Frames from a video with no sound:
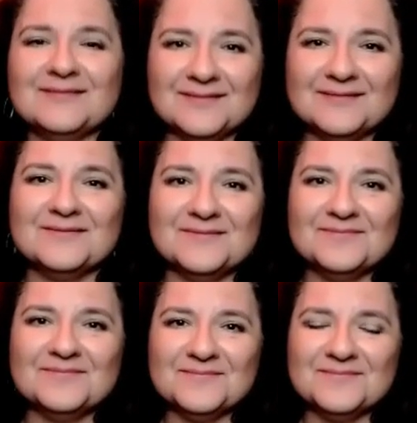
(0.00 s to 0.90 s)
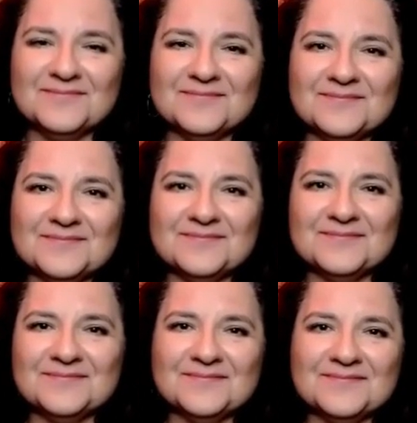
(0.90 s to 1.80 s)

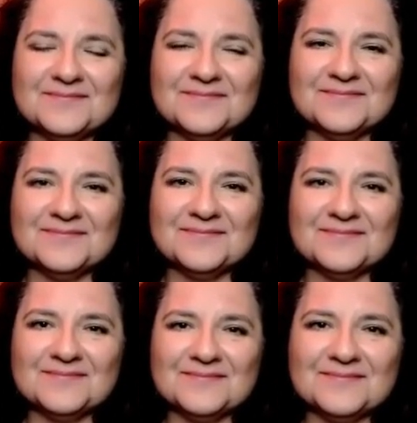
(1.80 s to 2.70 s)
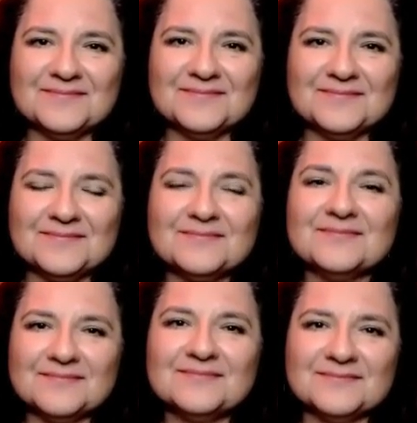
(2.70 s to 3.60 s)

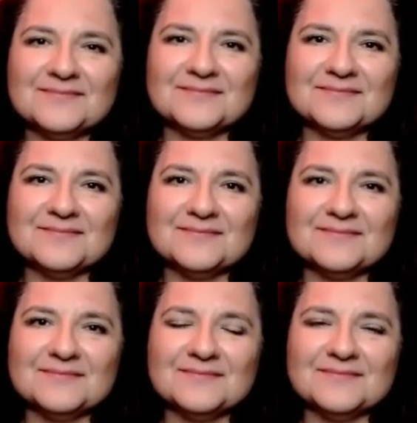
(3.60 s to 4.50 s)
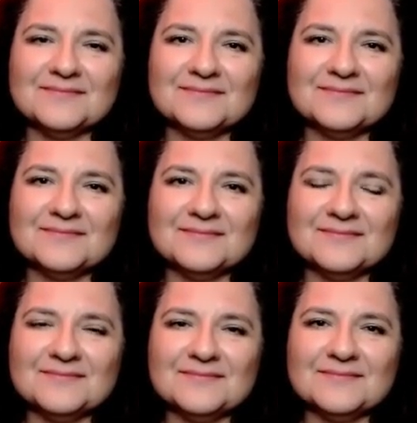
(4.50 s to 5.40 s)

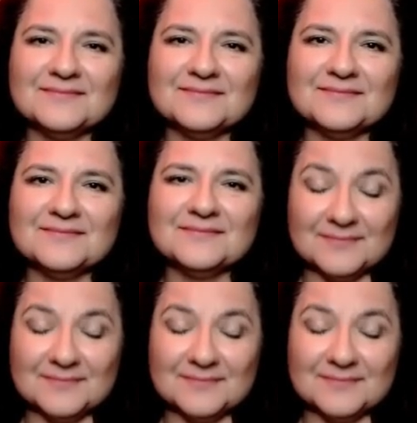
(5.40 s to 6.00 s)
[no speech]